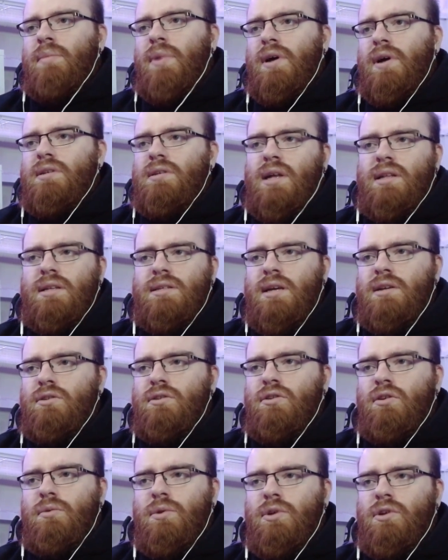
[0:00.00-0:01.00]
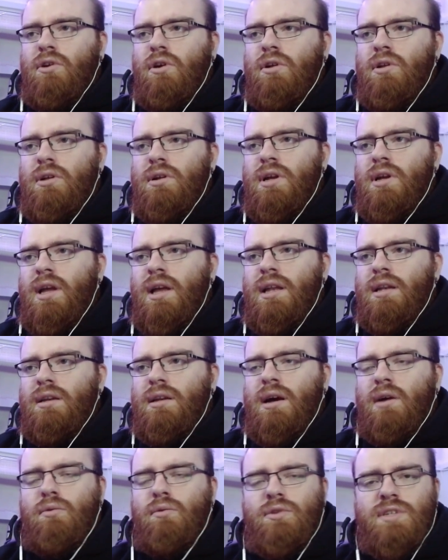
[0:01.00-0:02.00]
But I decided to go with color, and
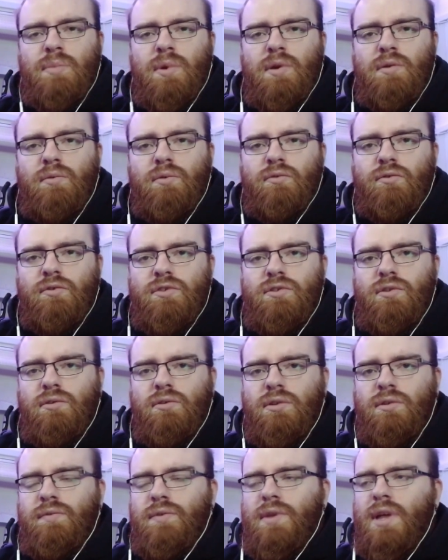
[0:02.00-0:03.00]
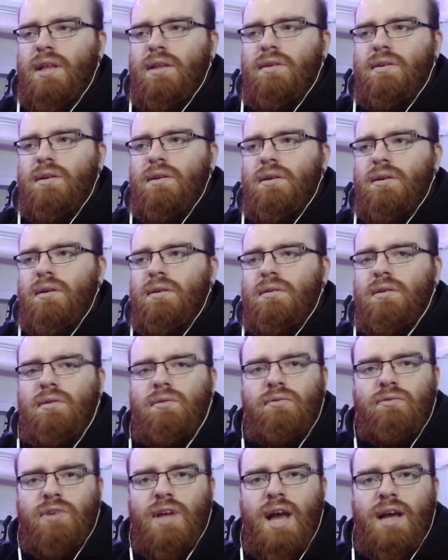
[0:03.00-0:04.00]
I was happy with the result of that uh,
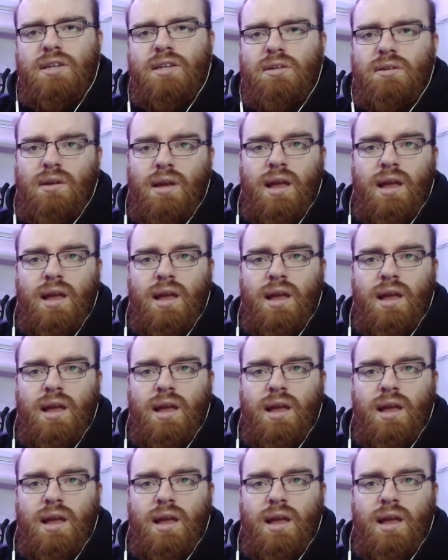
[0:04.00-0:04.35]
reaction.